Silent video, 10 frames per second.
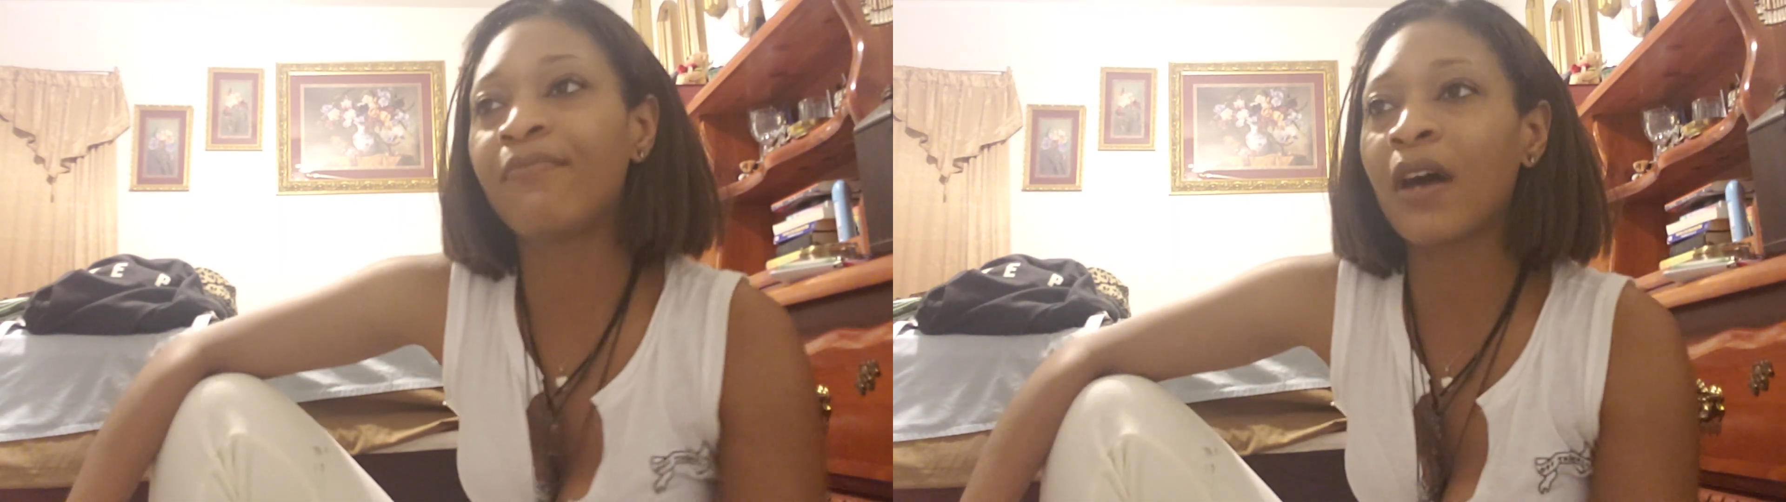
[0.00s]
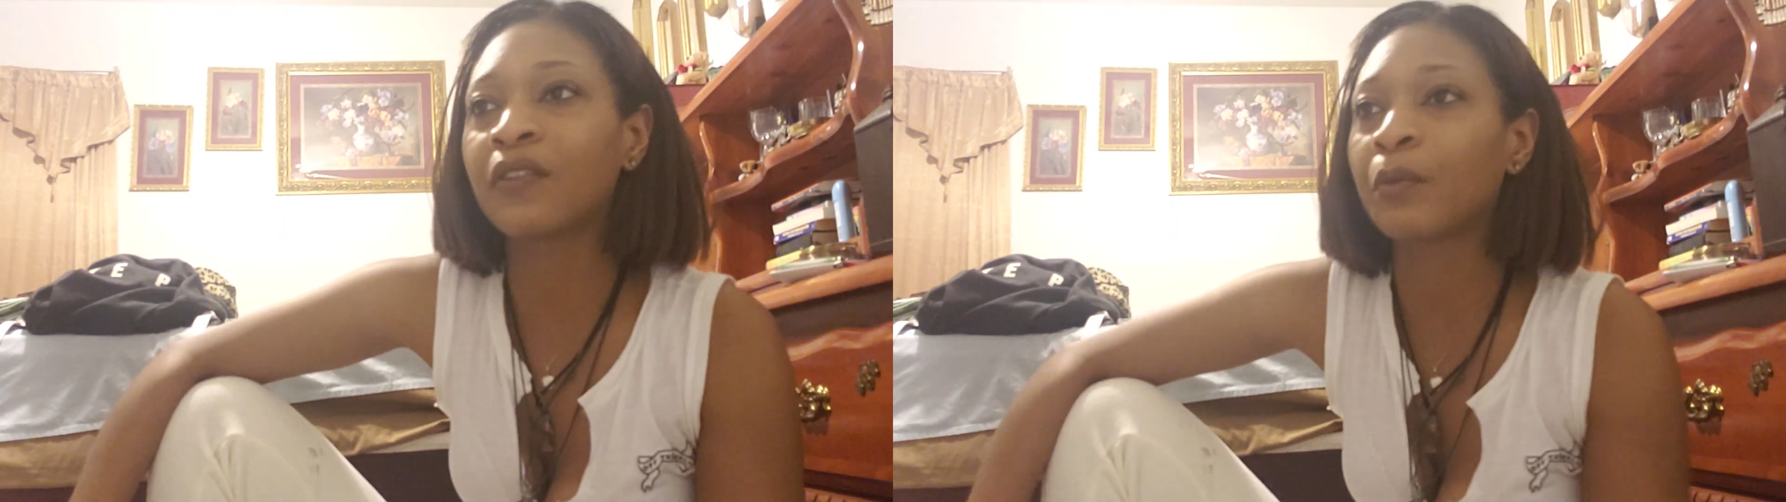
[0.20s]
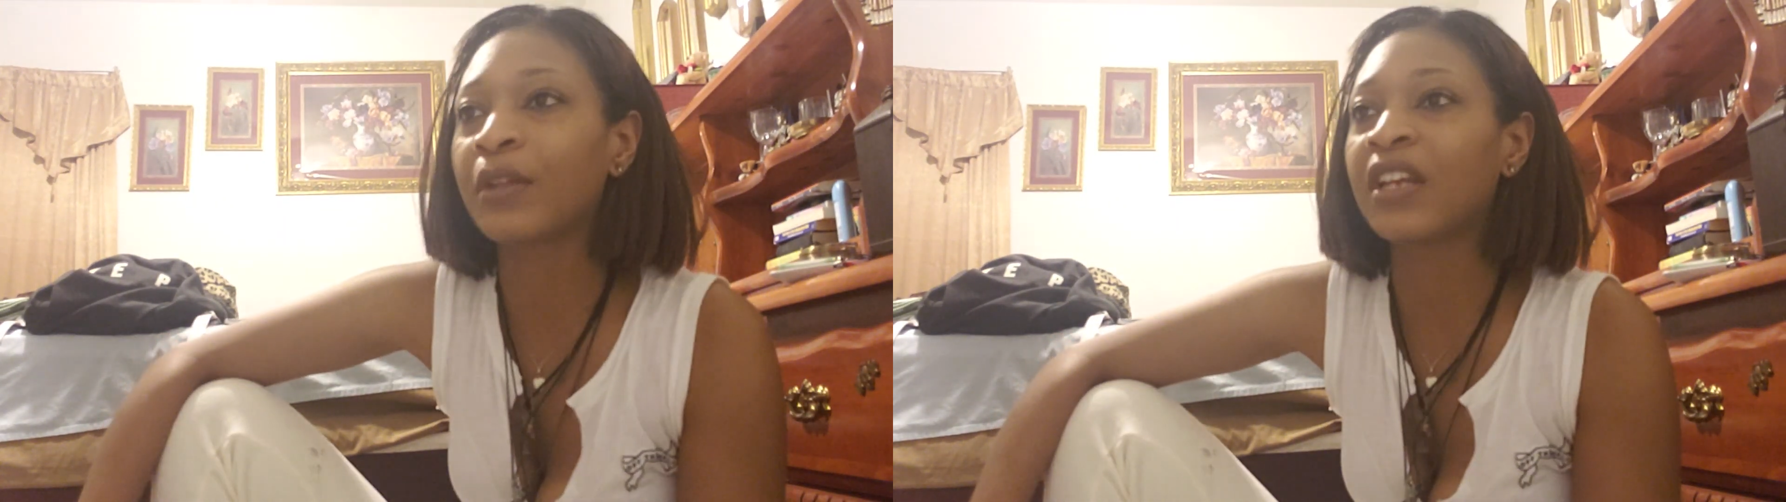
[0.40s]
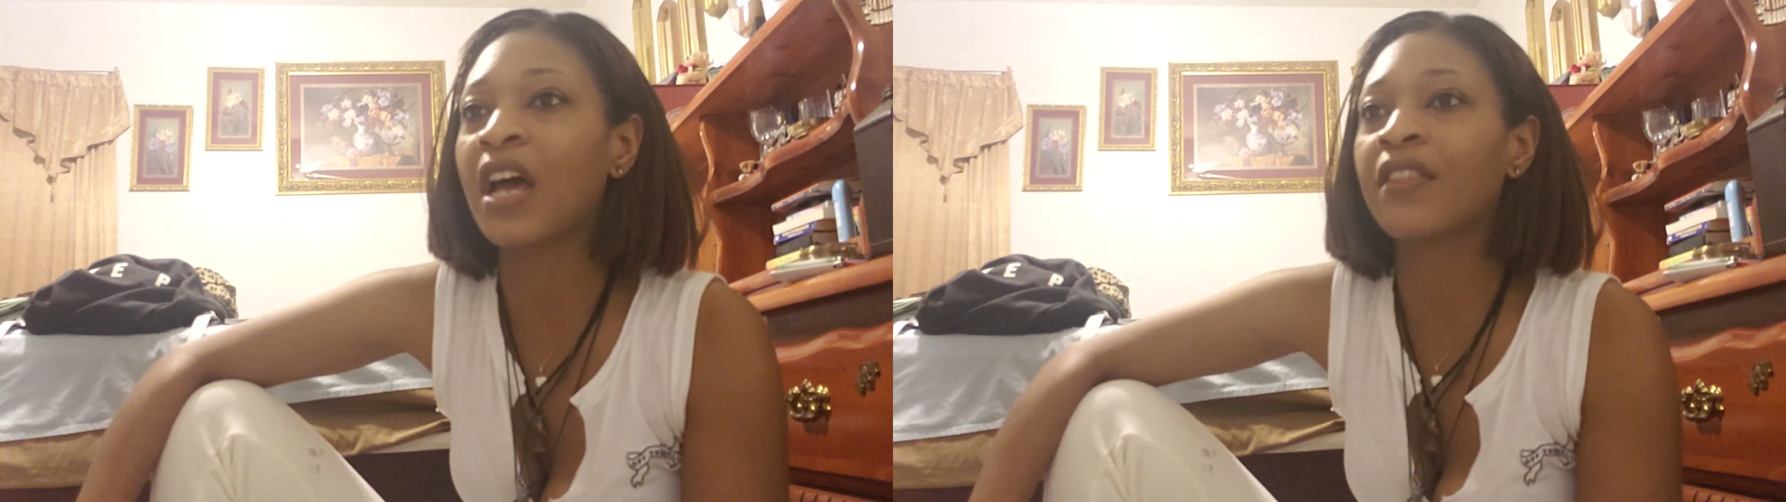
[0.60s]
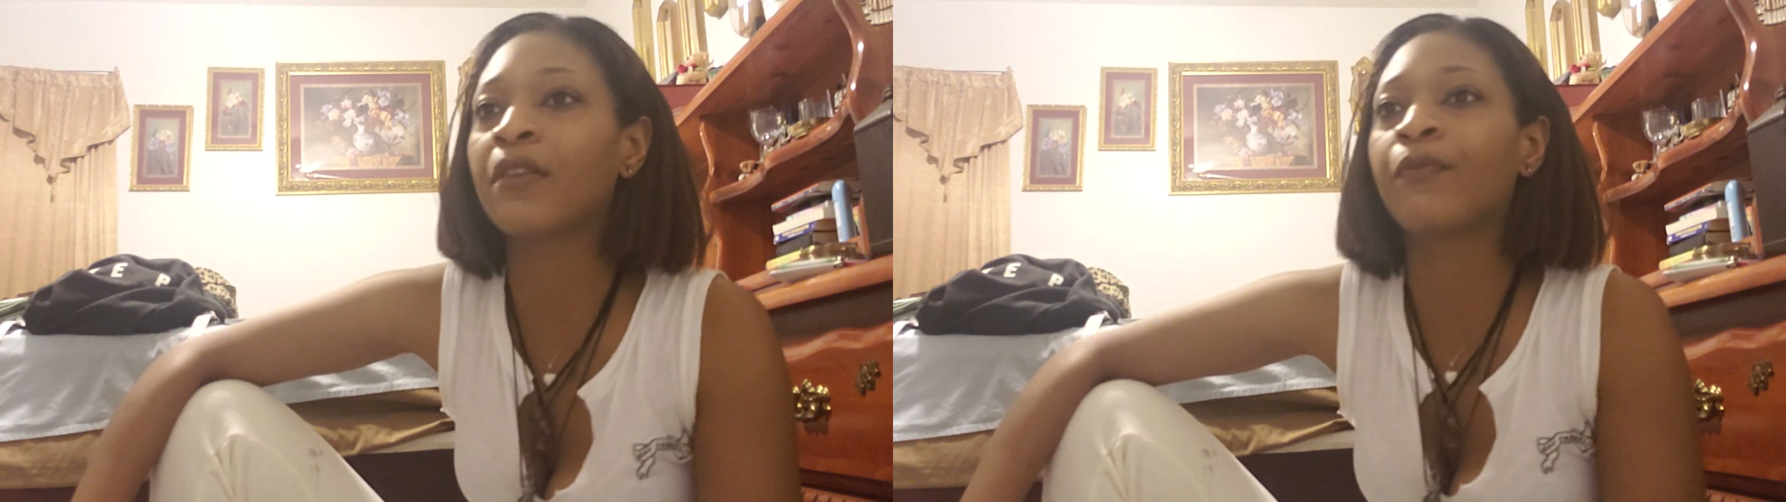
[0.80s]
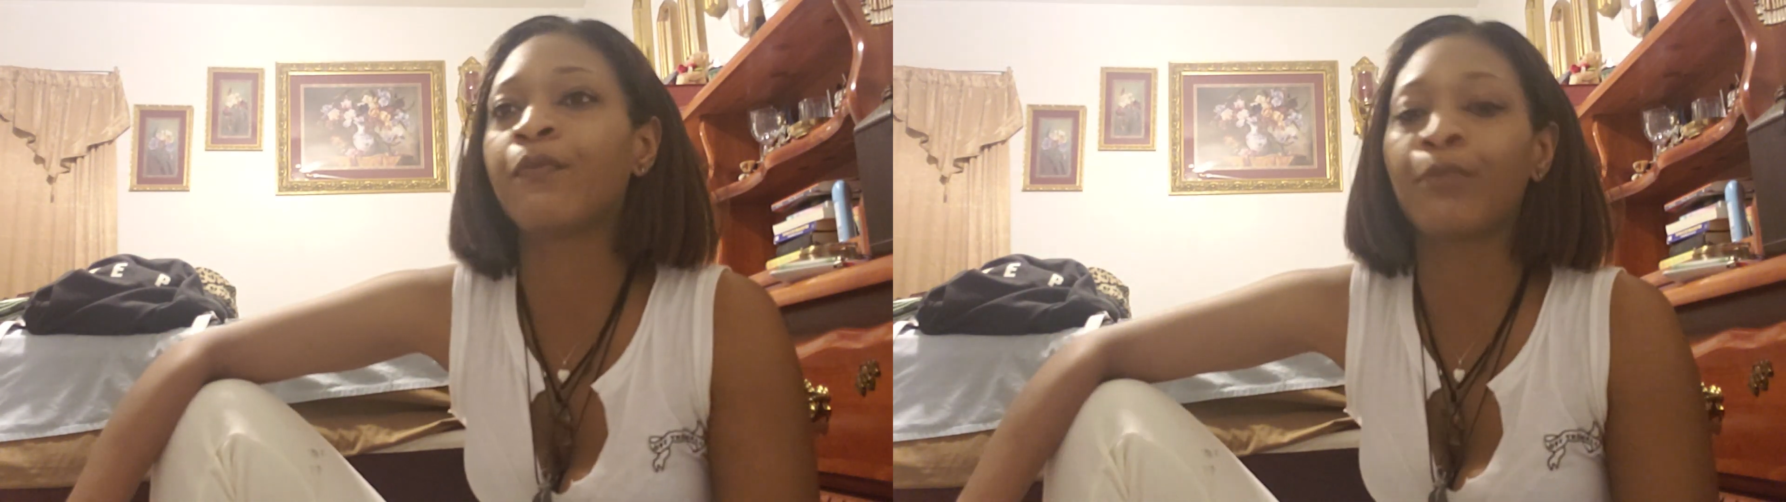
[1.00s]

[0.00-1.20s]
possibly not the